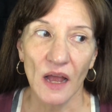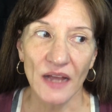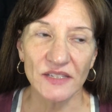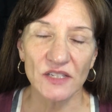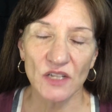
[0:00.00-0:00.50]
I
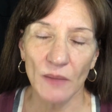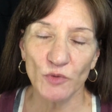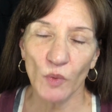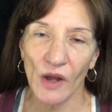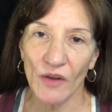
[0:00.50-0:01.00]
stopped
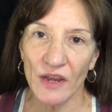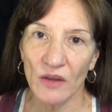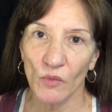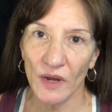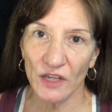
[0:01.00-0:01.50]
wearing
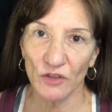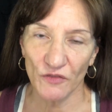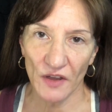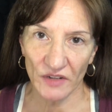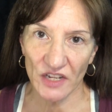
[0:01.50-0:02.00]
regular
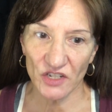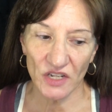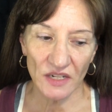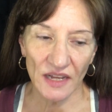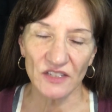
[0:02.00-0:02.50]

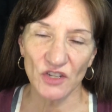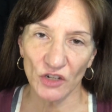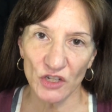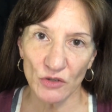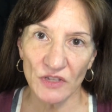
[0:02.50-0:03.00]
foundation and
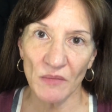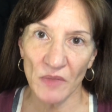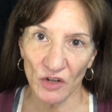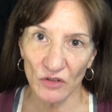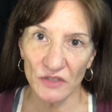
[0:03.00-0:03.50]
started using
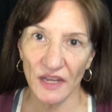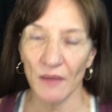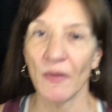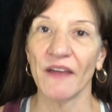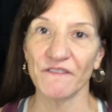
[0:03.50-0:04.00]
minerals, and
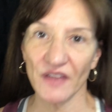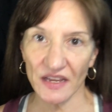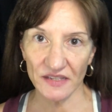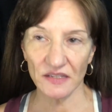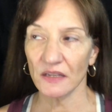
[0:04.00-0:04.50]
my
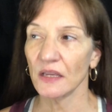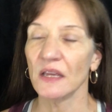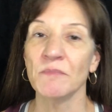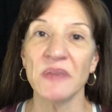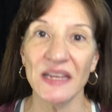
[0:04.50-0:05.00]
face
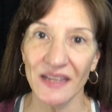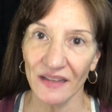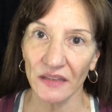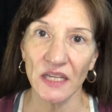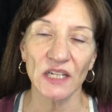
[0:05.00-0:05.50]

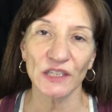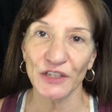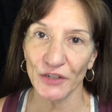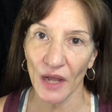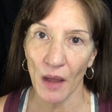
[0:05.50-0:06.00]
immediately
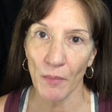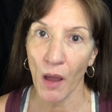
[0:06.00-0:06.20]
cleared up.